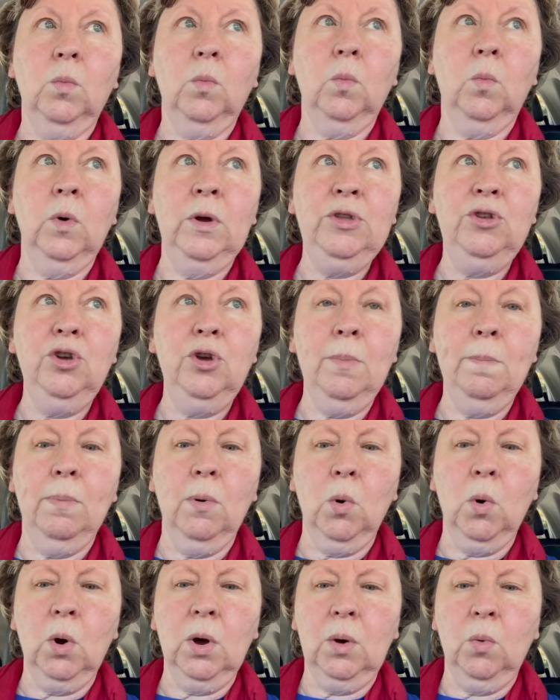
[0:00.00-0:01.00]
when
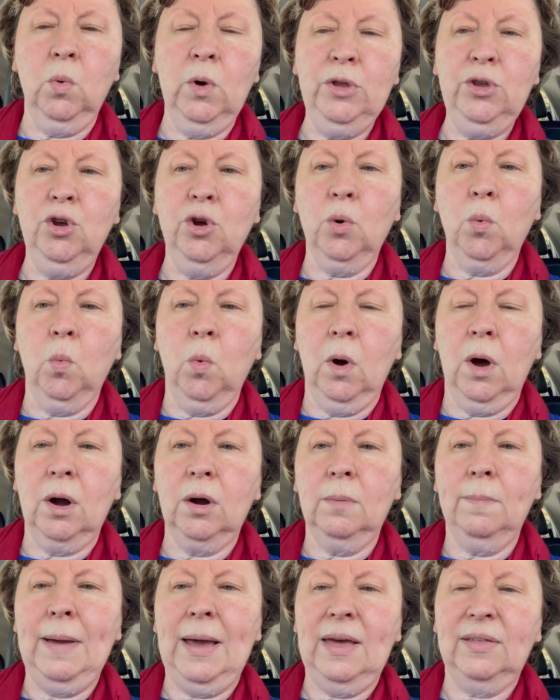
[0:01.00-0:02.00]
you're
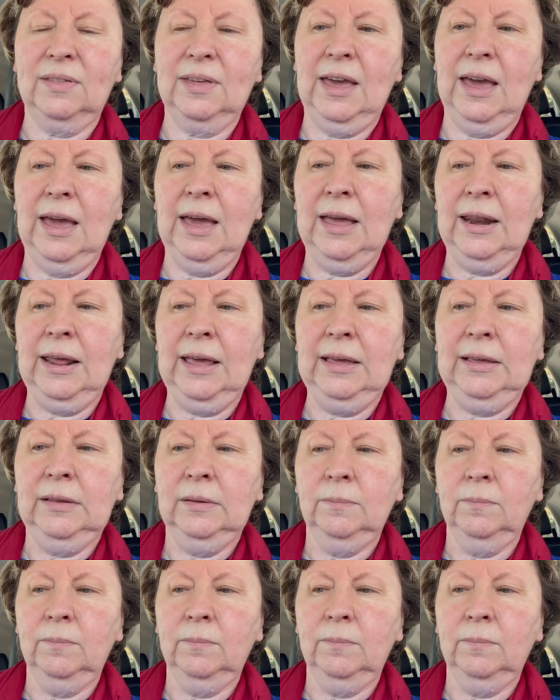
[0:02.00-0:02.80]
water bath canning,